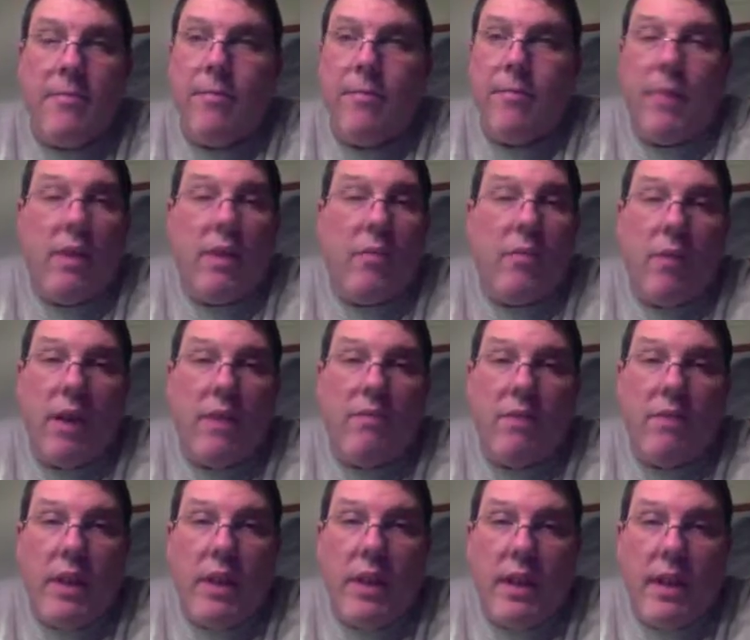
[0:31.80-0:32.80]
My wife
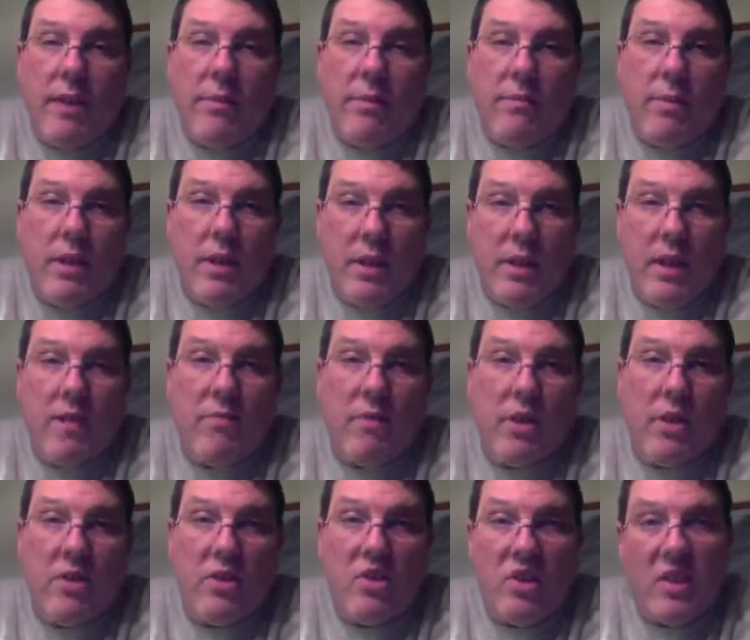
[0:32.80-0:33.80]
and I, in the
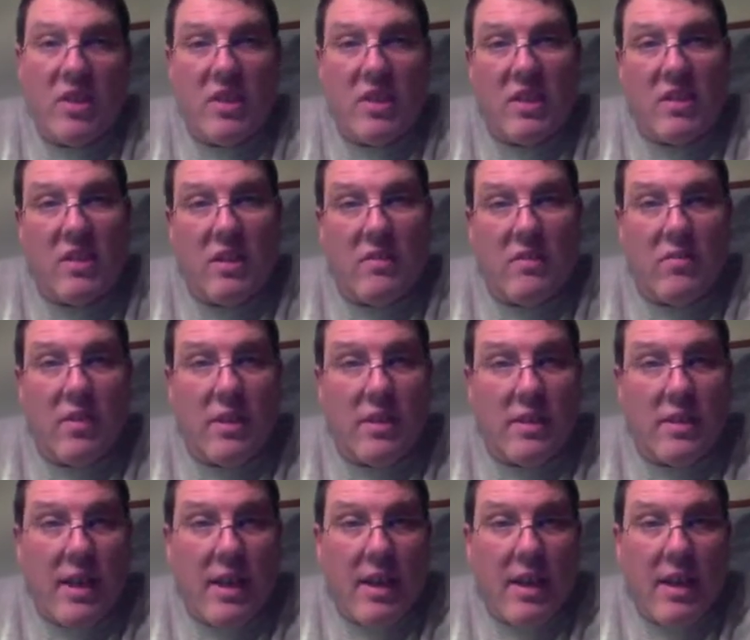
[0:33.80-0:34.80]
evening, she sits on one
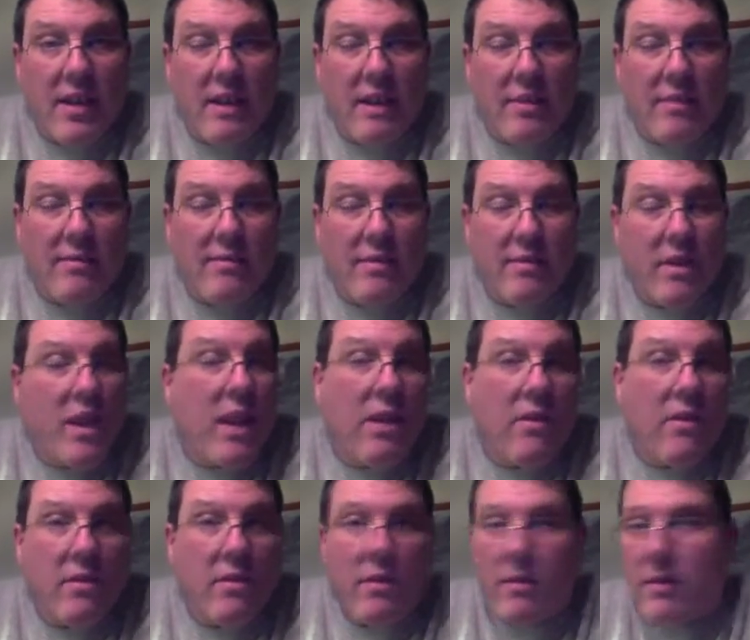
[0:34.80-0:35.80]
side and
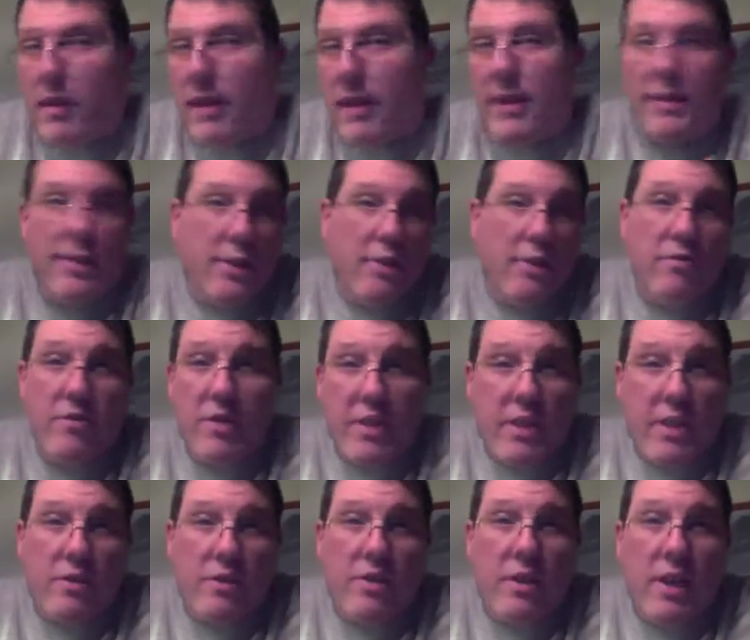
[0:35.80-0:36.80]
knits. I sit over on the
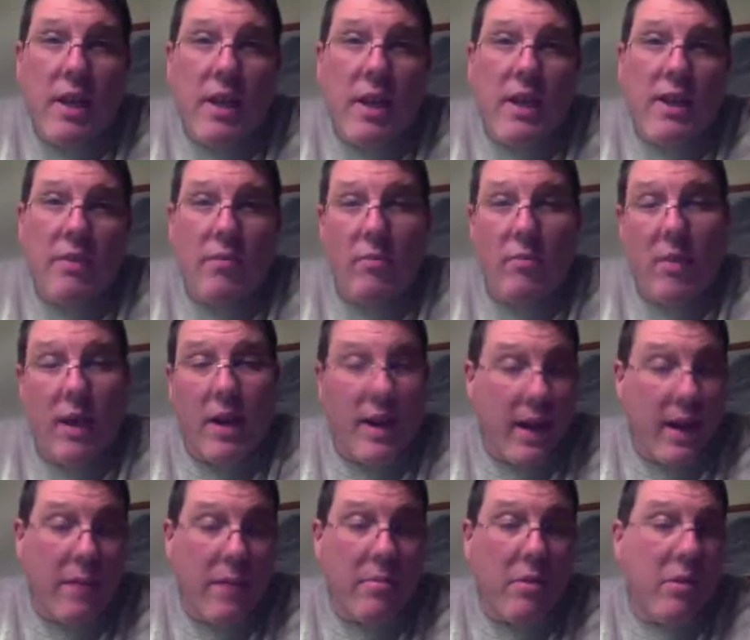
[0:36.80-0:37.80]
other side and
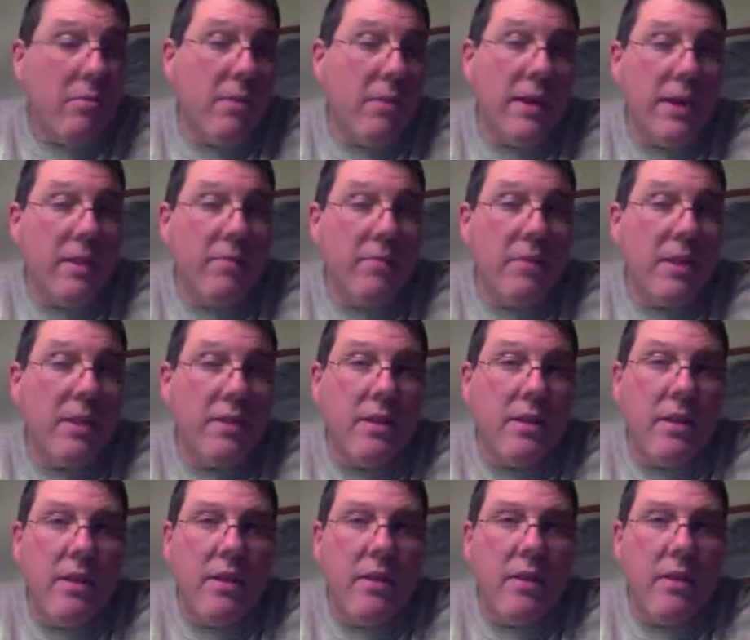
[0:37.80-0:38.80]
I build my airplanes,
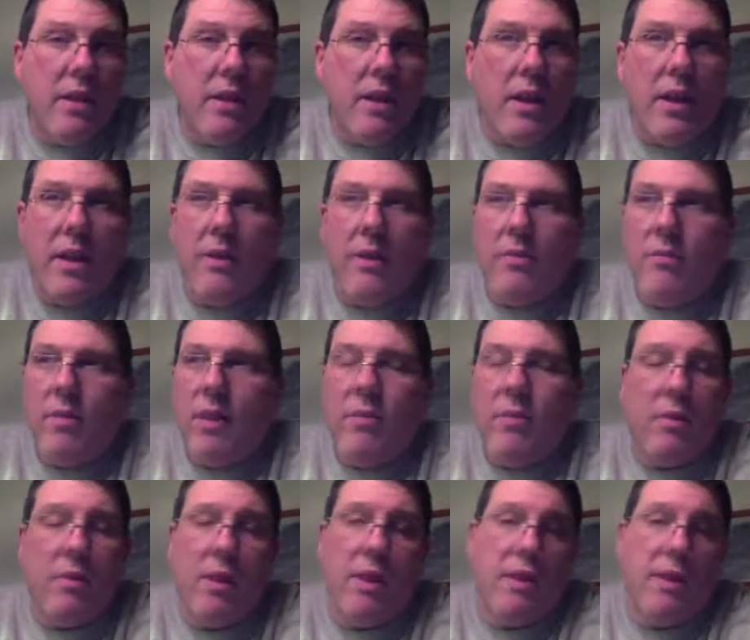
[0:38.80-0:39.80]
and we have a
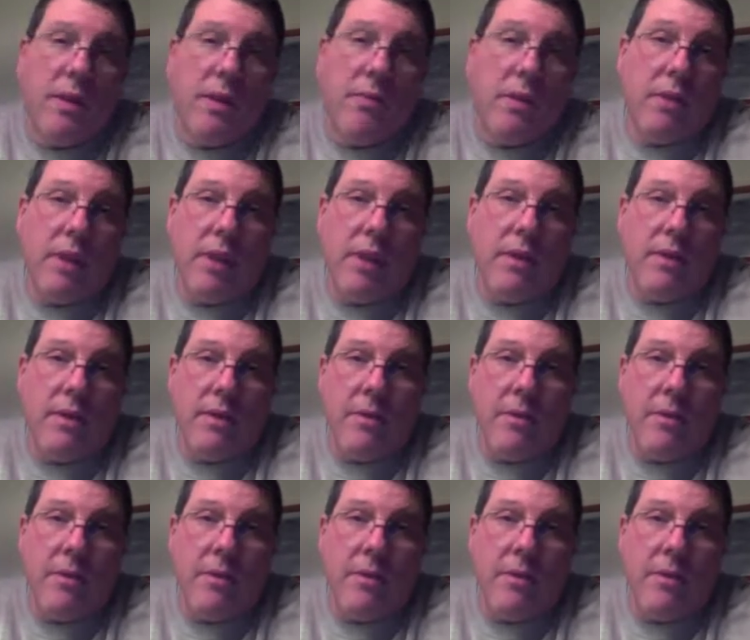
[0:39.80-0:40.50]
great time together.